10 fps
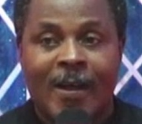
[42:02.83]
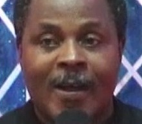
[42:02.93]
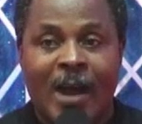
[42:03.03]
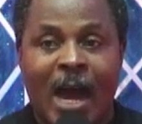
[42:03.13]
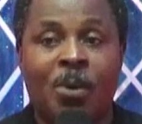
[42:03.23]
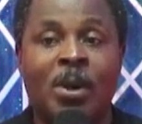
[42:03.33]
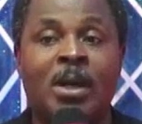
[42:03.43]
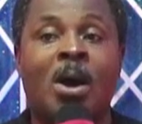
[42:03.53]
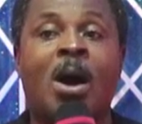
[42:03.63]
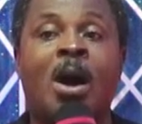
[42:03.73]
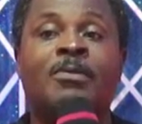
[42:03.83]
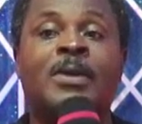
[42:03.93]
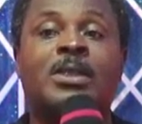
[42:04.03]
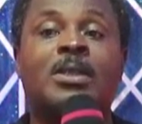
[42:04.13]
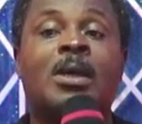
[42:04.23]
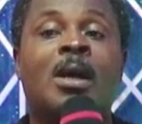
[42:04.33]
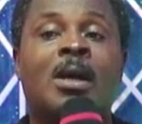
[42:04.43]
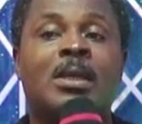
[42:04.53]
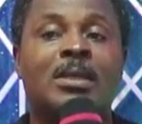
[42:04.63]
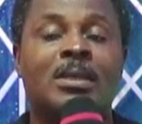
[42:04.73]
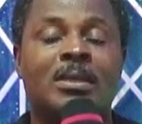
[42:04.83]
I will overturn it.